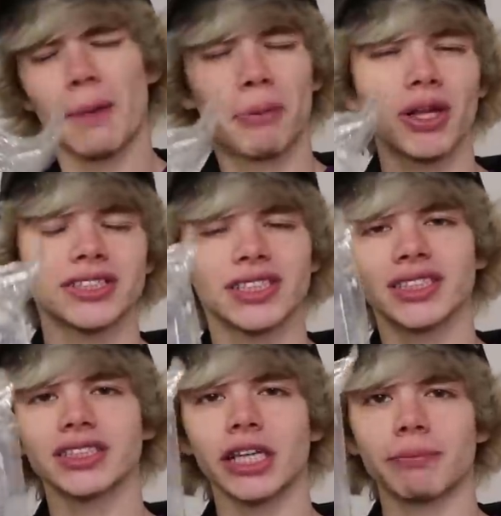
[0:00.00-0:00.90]
And plus, this
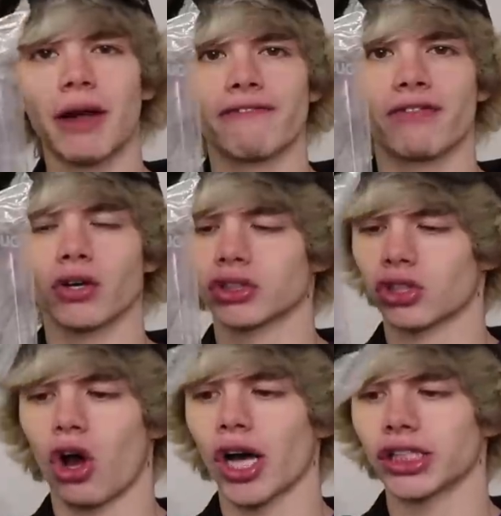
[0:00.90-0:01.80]
is like my first
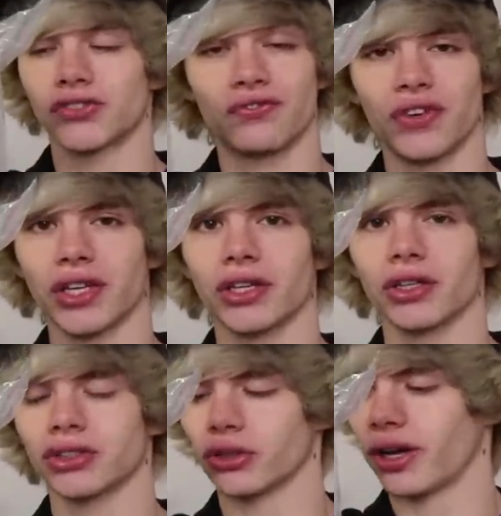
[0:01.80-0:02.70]
Cause
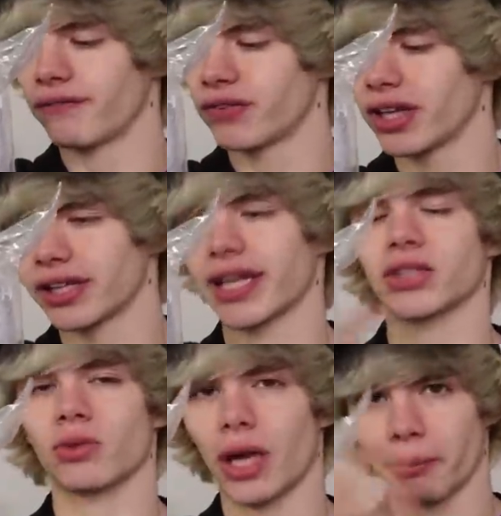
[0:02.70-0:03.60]
figure, so I feel like
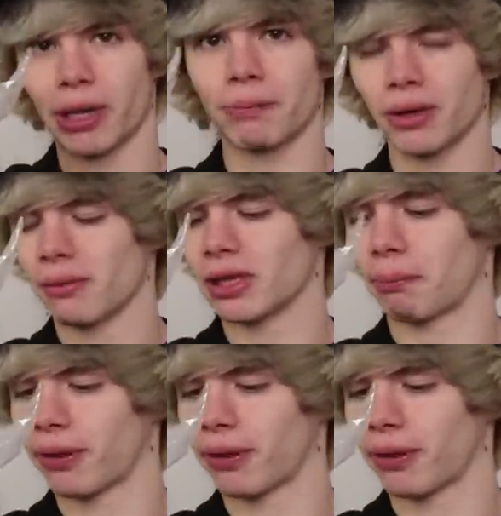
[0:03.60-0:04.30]
that's why I'm keeping them in the